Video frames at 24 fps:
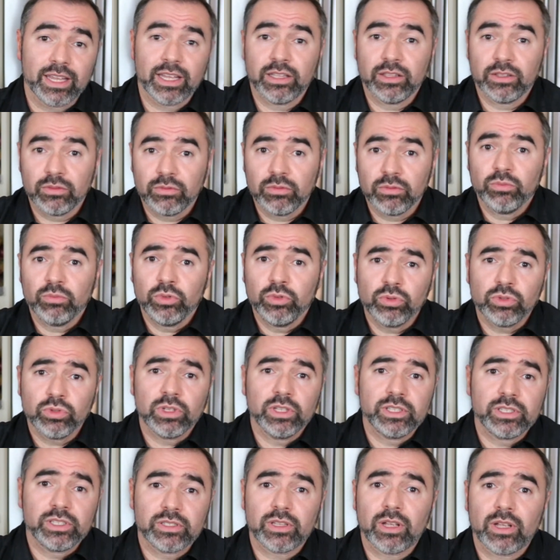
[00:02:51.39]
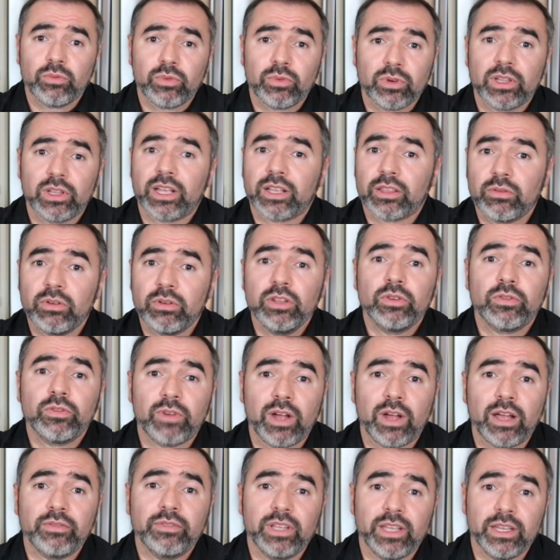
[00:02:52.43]
and usually it's somewhere like 3 to
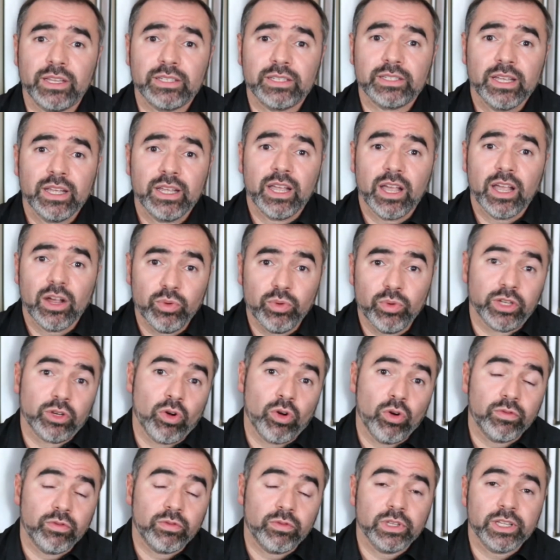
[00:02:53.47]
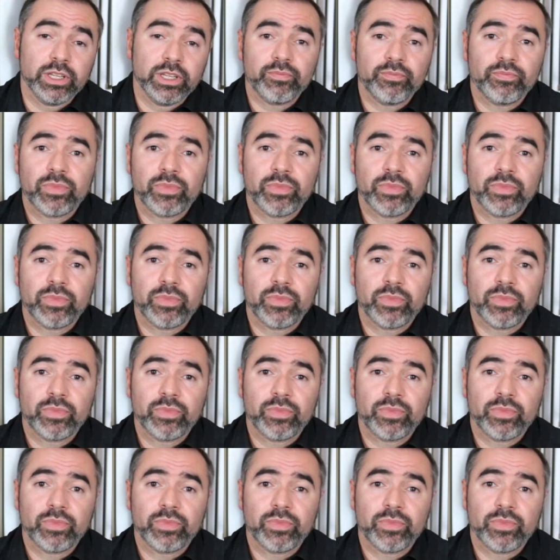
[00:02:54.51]
5 days a week, hopefully.